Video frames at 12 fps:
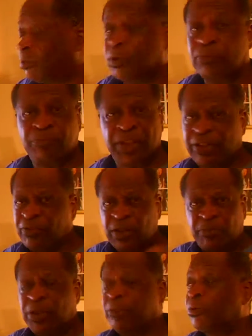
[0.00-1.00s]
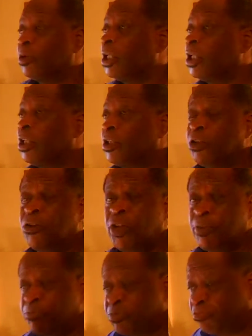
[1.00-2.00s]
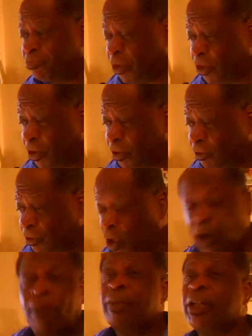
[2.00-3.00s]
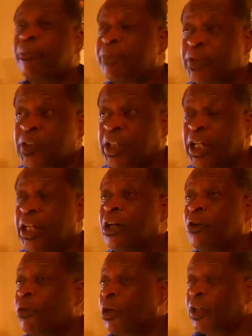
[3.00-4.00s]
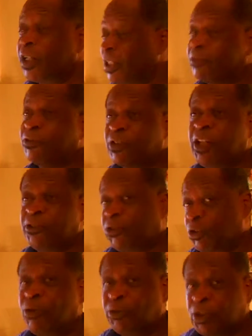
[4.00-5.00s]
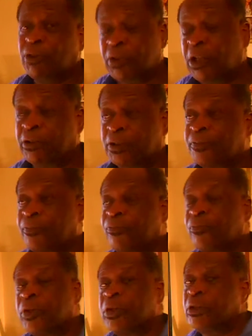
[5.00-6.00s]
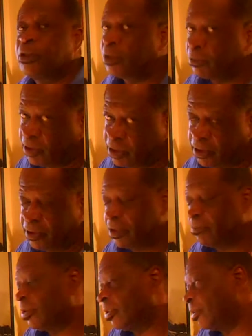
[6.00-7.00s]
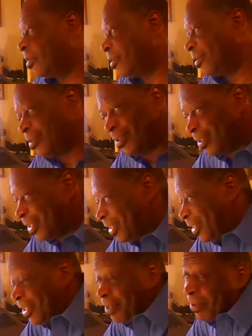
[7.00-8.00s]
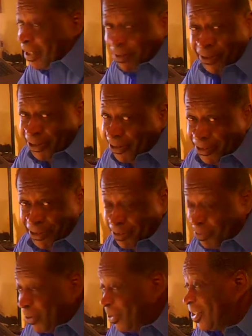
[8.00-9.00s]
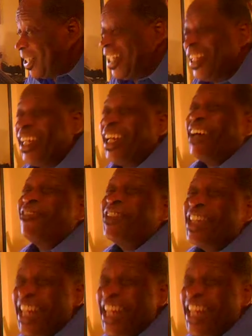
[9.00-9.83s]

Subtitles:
that were given to people. They're going to call me up and say, we're going to exercise the due on sale clause. Let me tell you something. In my 30 years experience, they have